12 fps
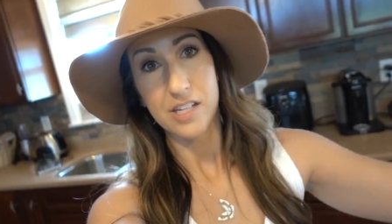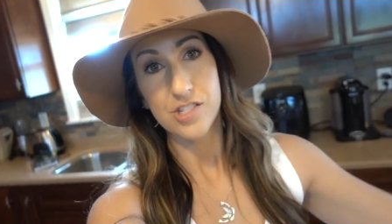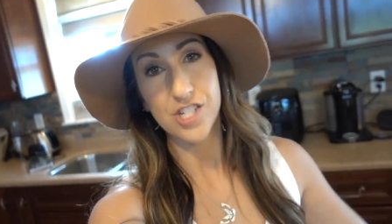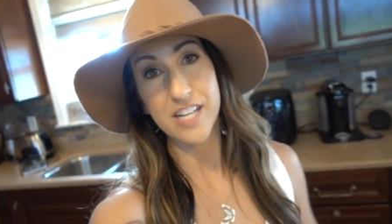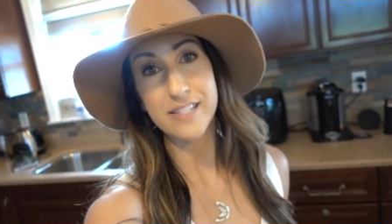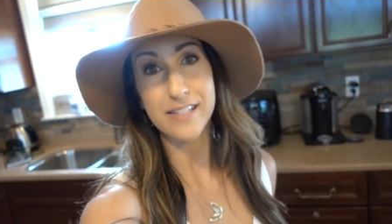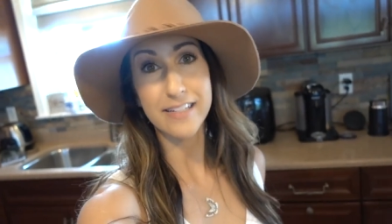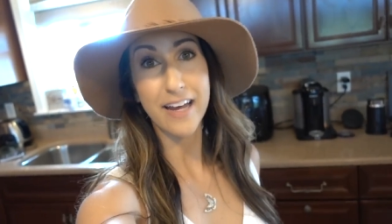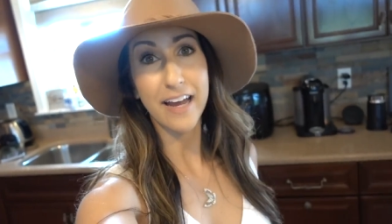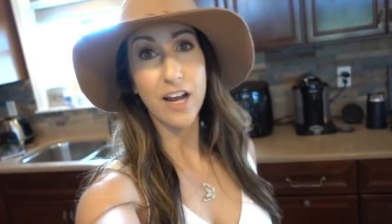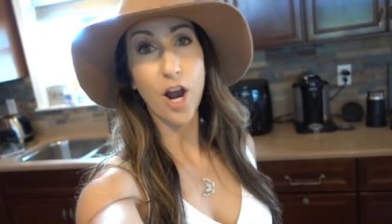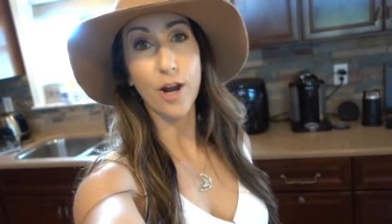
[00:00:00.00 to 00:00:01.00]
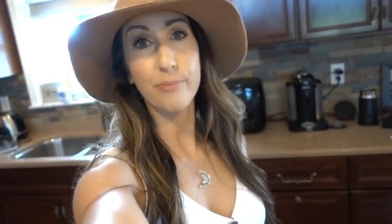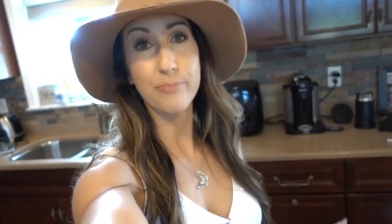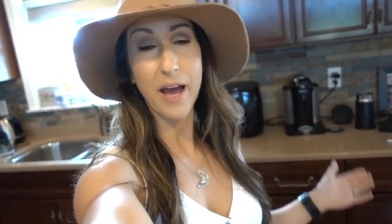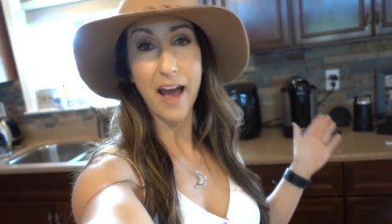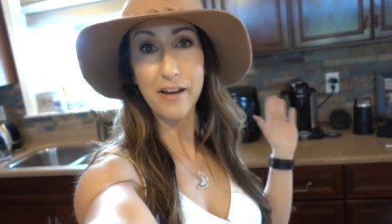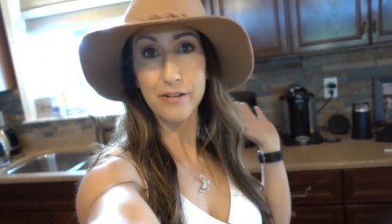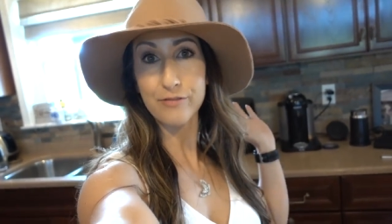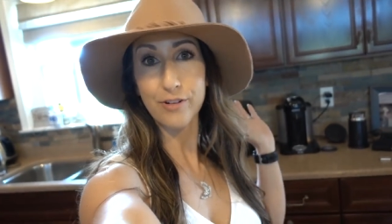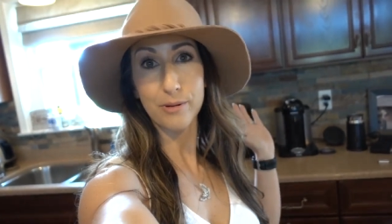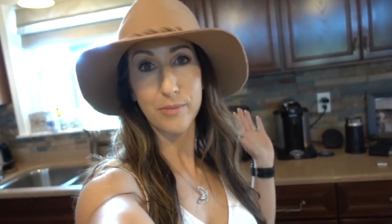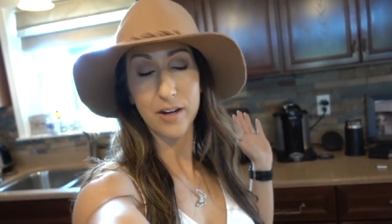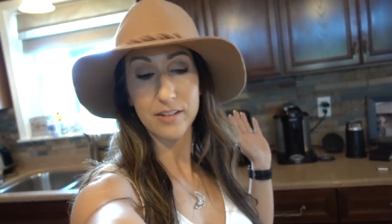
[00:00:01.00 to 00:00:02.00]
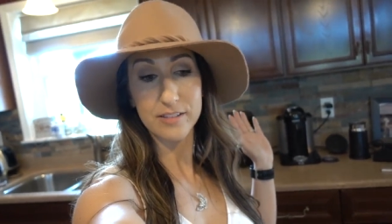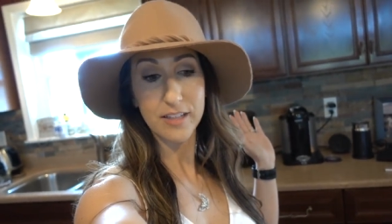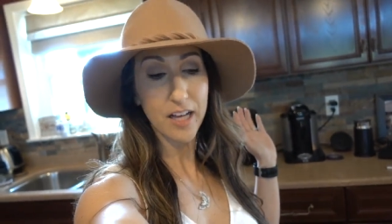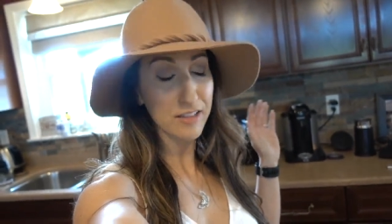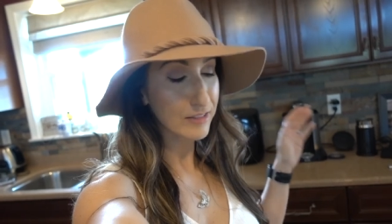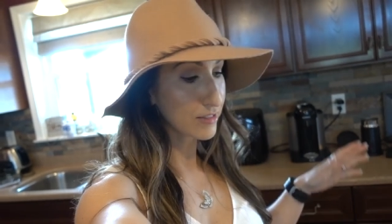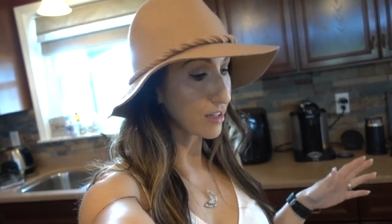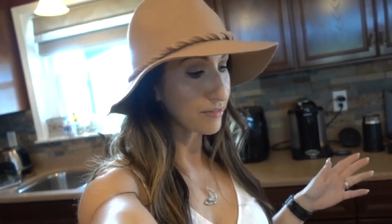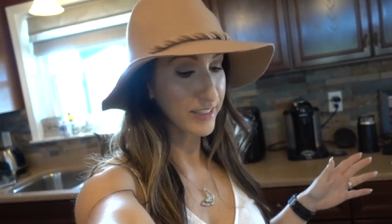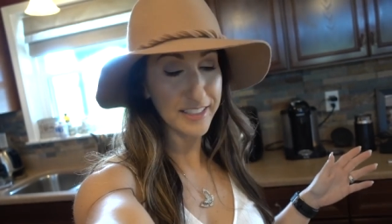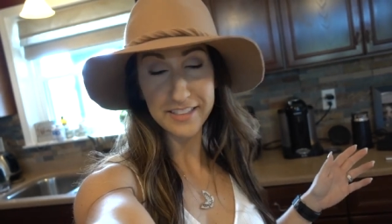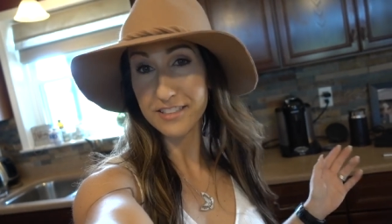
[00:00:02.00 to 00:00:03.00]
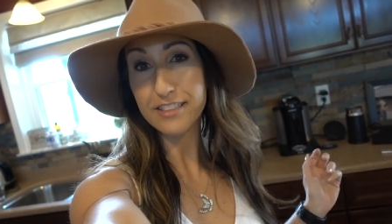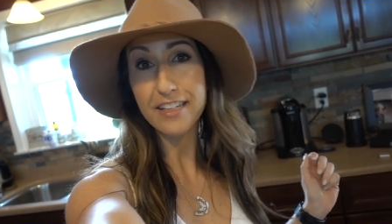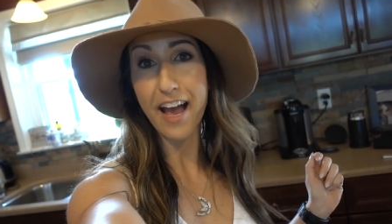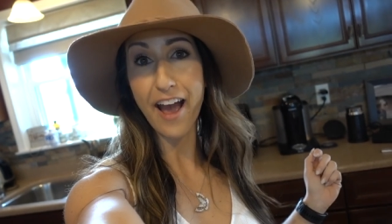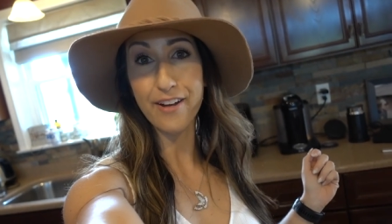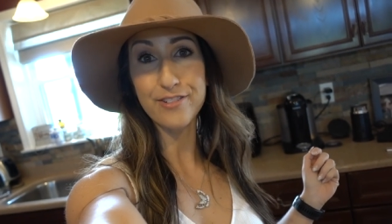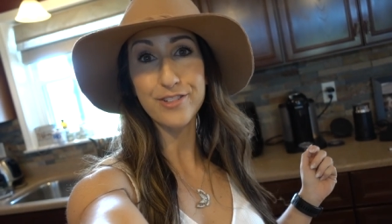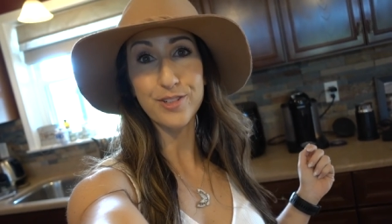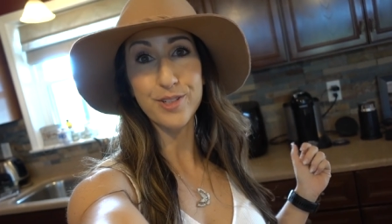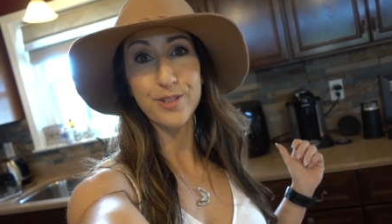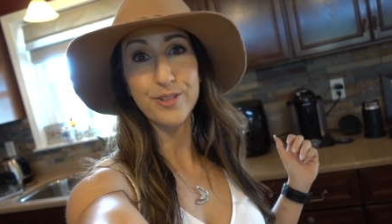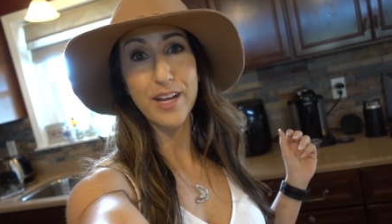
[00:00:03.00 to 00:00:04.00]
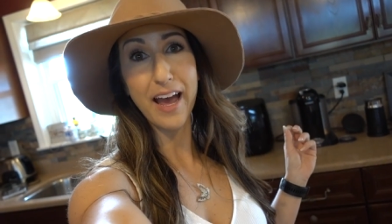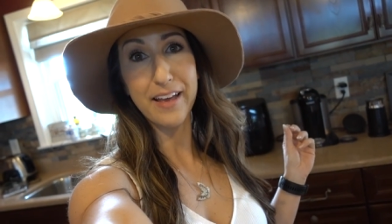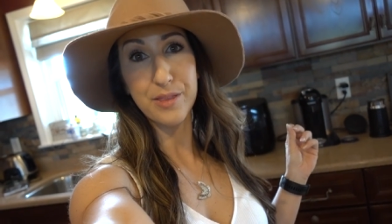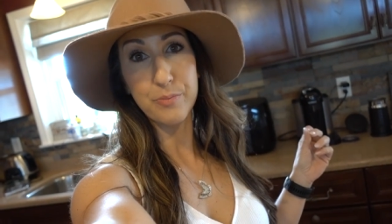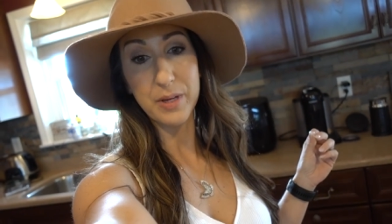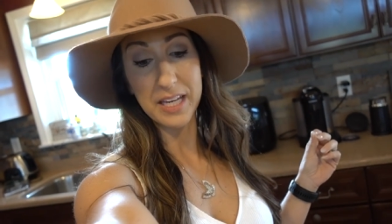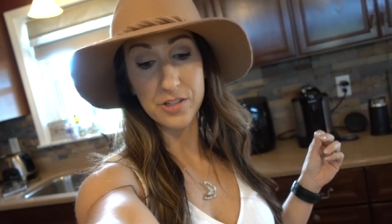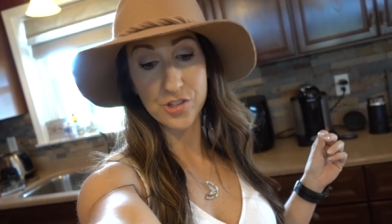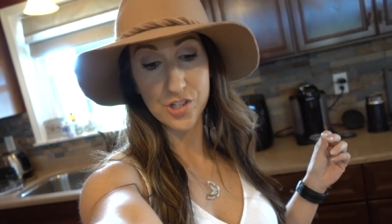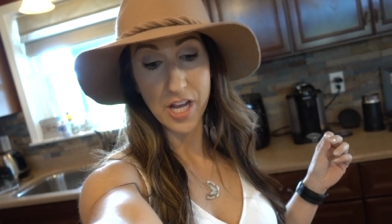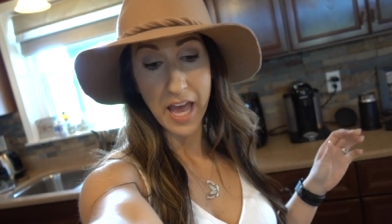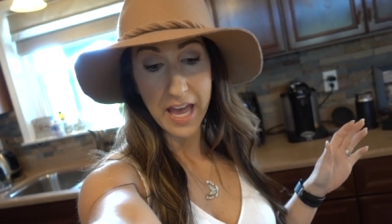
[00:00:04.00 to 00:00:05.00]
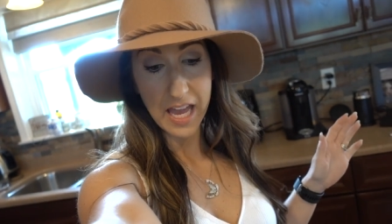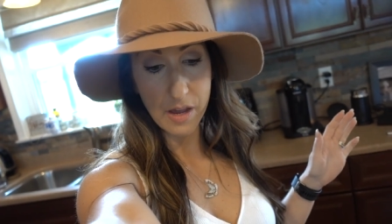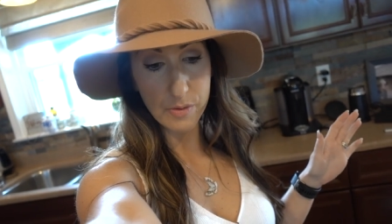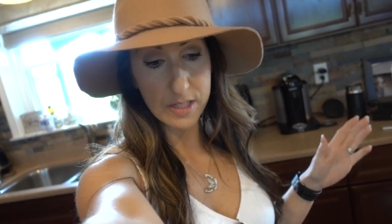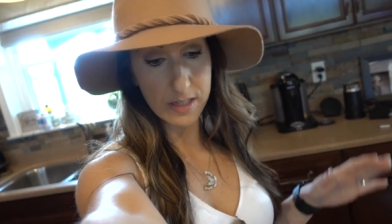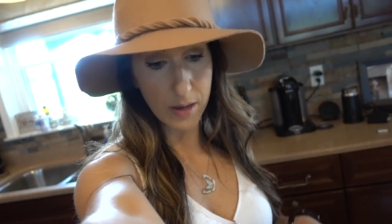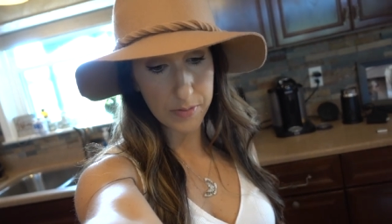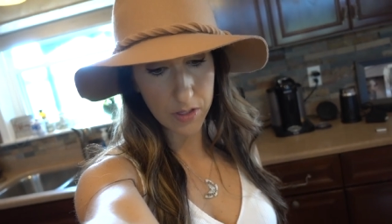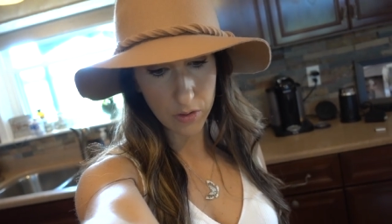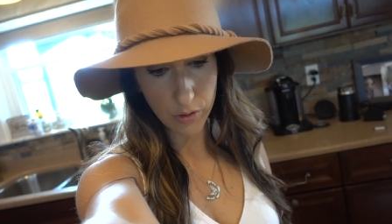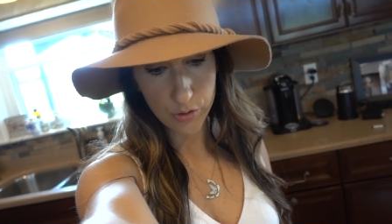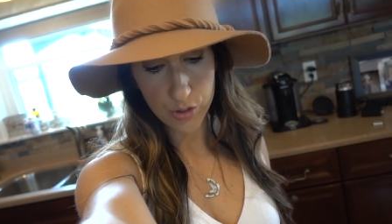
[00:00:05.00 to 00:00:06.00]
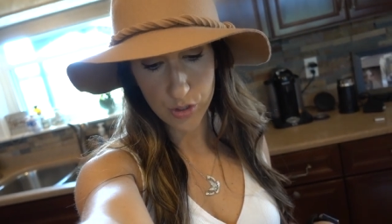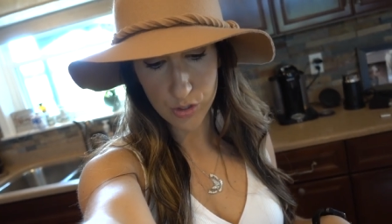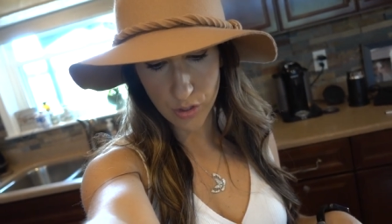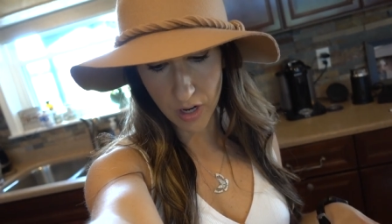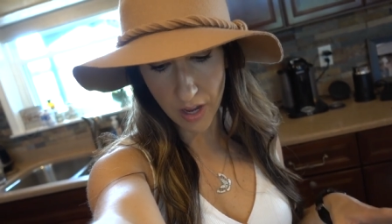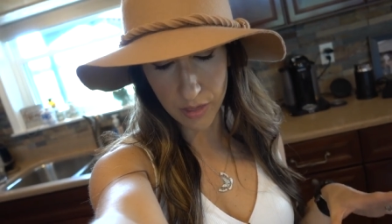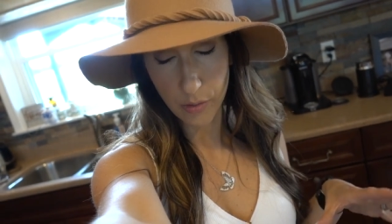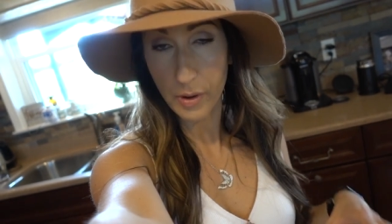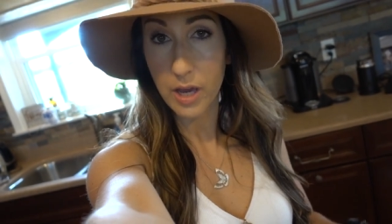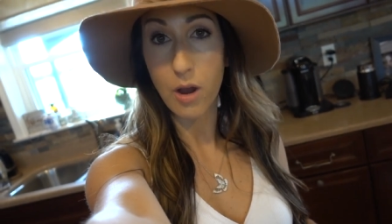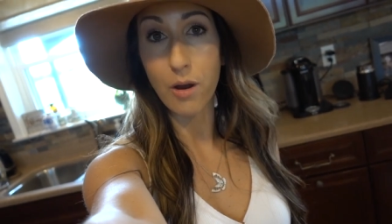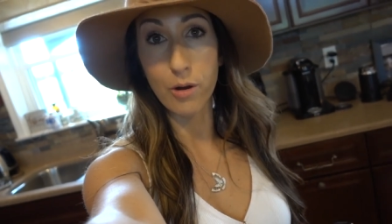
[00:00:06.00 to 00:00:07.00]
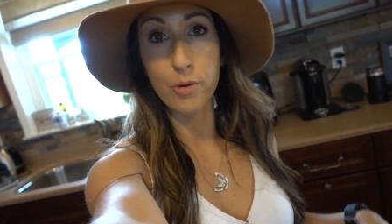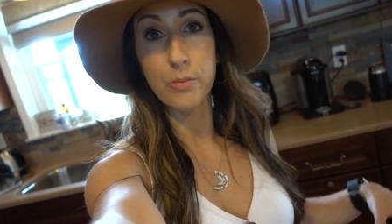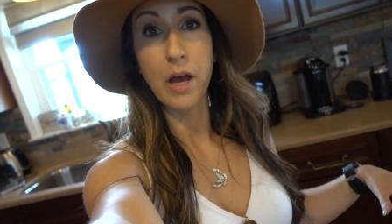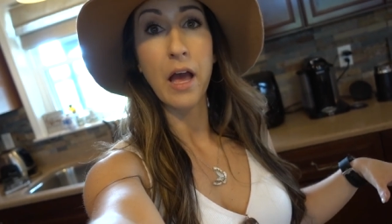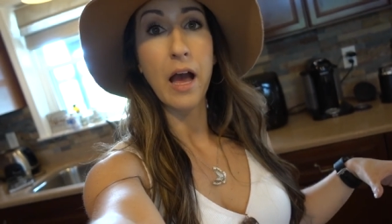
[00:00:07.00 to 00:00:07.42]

Jason and I are back from our lovely little afternoon at the beach and we stopped at the grocery store on the way home.